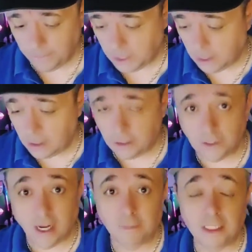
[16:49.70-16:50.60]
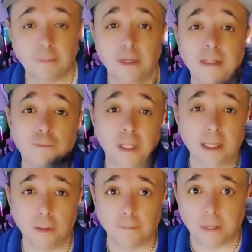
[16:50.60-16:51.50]
Sorry, I've just been really a little
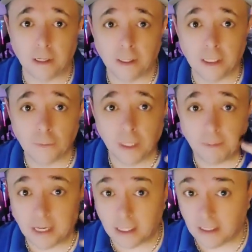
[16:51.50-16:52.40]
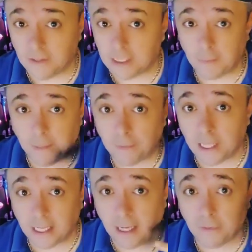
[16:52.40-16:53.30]
bitter this week because of these people that came
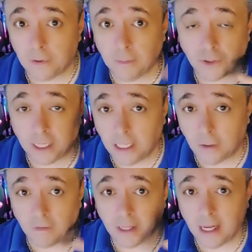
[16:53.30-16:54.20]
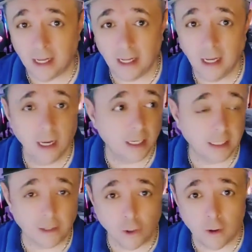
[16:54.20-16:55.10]
through. I'm trying to get over that because I
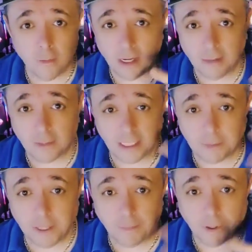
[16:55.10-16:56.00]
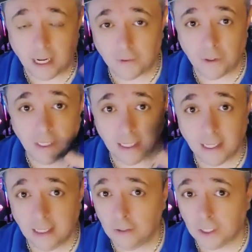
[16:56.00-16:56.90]
know and these people are out there like that.
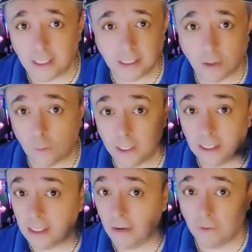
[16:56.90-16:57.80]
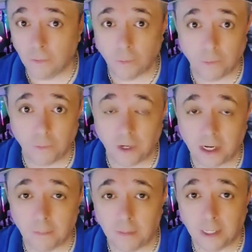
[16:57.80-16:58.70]
Usually it's like once every couple
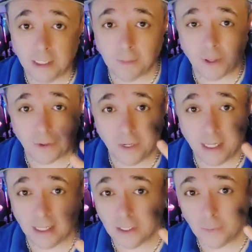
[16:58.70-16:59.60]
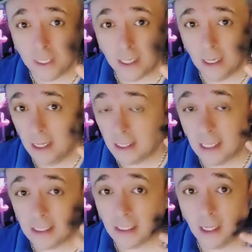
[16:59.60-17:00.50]
months, but 3 this week, that's a
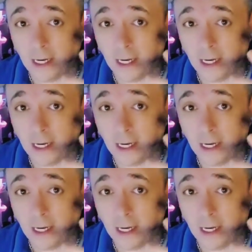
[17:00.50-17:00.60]
lot.